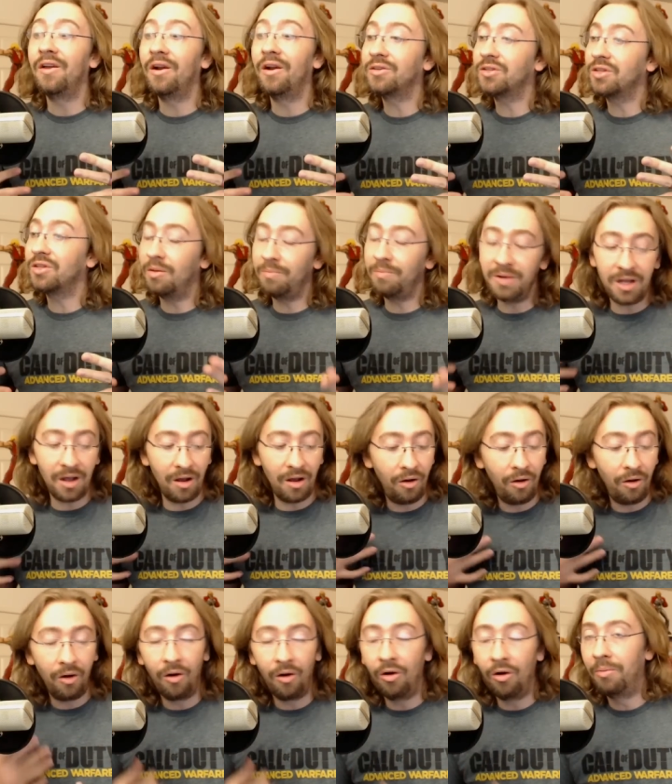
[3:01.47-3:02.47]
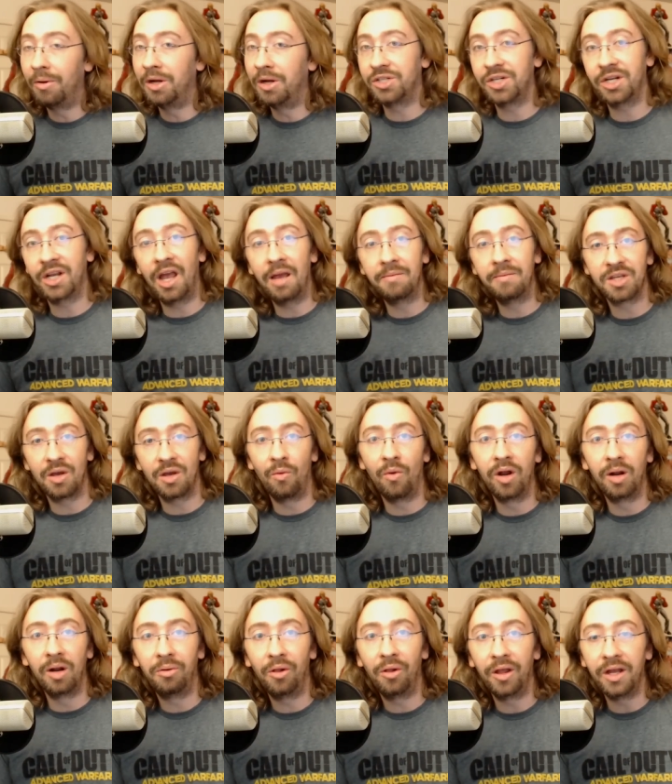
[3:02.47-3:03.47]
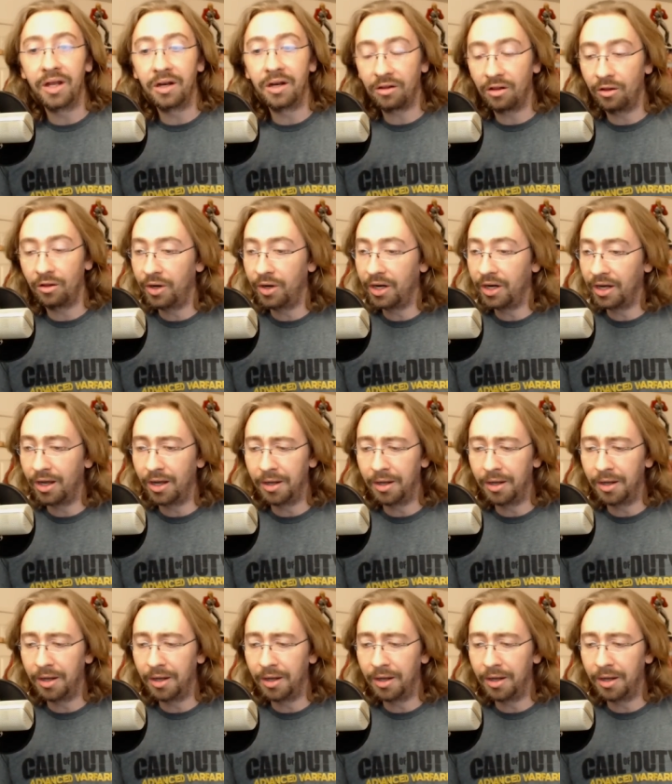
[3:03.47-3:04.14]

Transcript: going to be a whole bunch of games I want to play, including